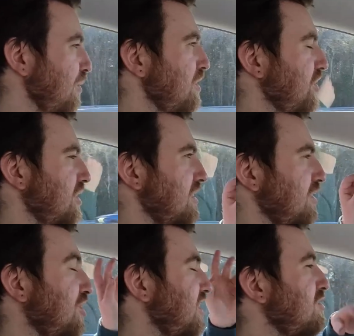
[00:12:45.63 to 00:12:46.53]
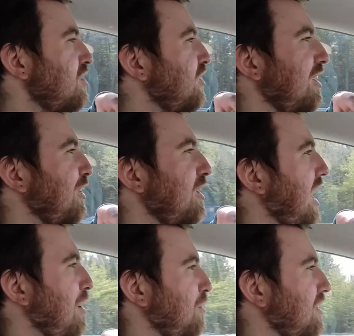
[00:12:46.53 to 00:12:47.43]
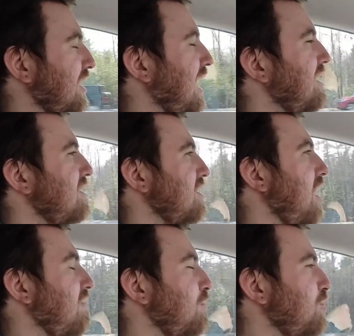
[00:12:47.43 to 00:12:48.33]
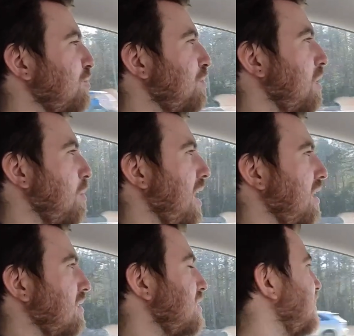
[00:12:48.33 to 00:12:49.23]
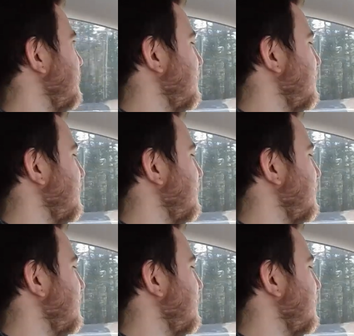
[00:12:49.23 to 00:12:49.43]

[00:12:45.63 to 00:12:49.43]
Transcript: which you still couldn't look at with the glasses off, which was pretty wild.